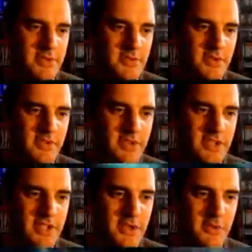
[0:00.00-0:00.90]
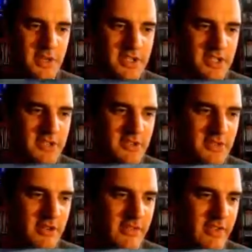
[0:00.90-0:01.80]
always finding new ways to use the
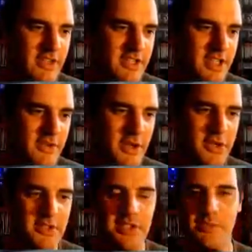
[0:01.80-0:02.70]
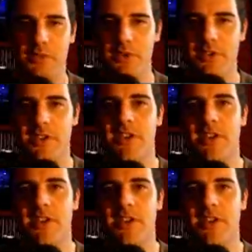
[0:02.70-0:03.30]
graphics. There we go, using the boost